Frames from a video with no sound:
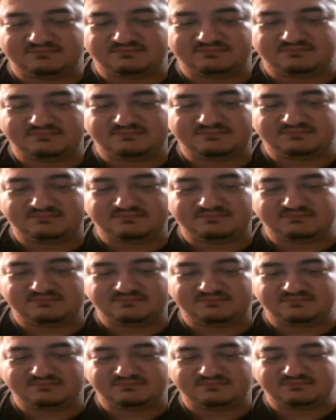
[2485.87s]

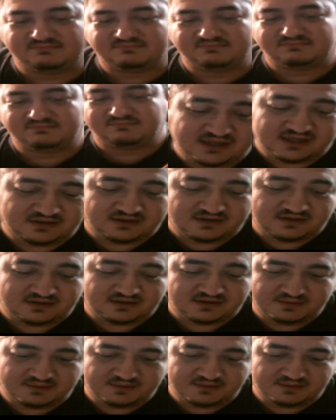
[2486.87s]
rods look like they'll line
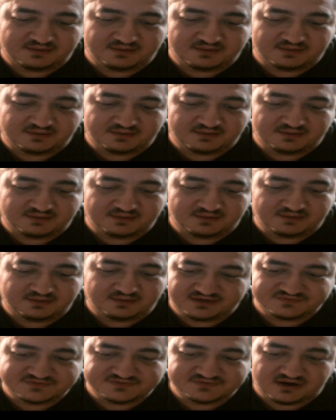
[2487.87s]
up just fine
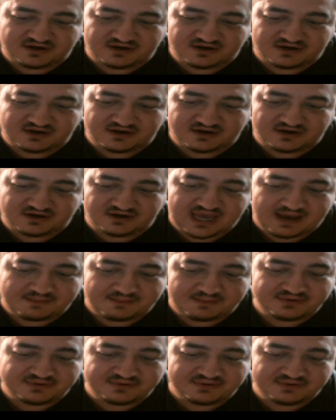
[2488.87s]
if it's already got the
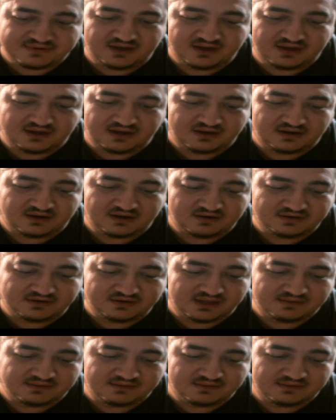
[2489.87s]
captive nut, or the
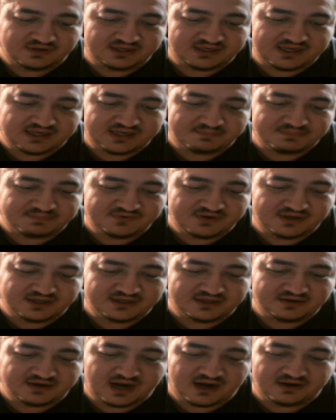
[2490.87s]
M3 captive nut
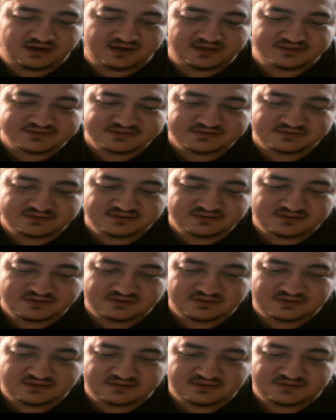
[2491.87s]
areas.
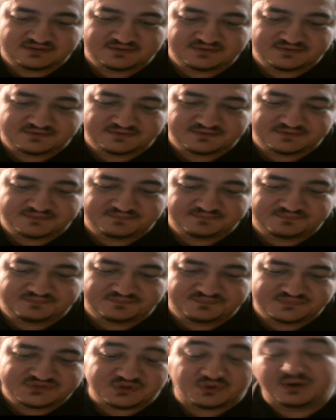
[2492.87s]

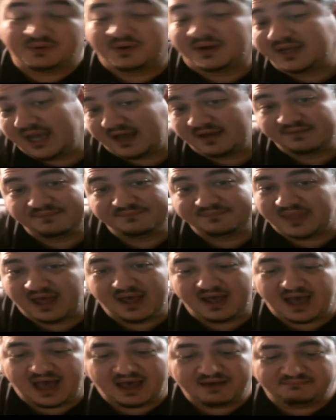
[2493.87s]
So anyway, yeah,
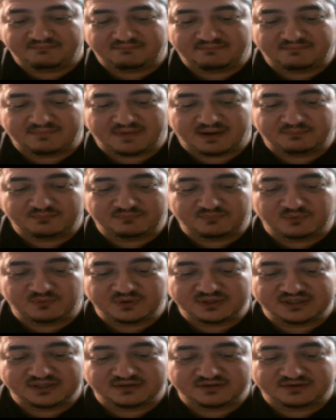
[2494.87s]
I'm
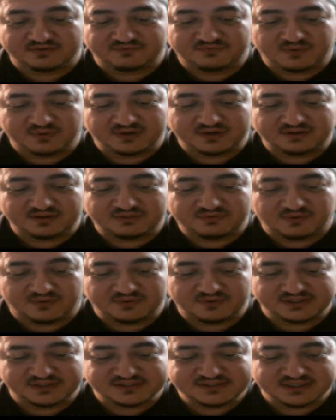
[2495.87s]
really looking forward to
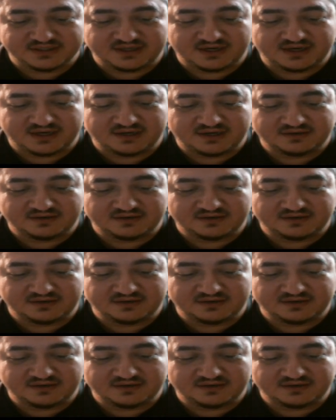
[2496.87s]
throwing this in there,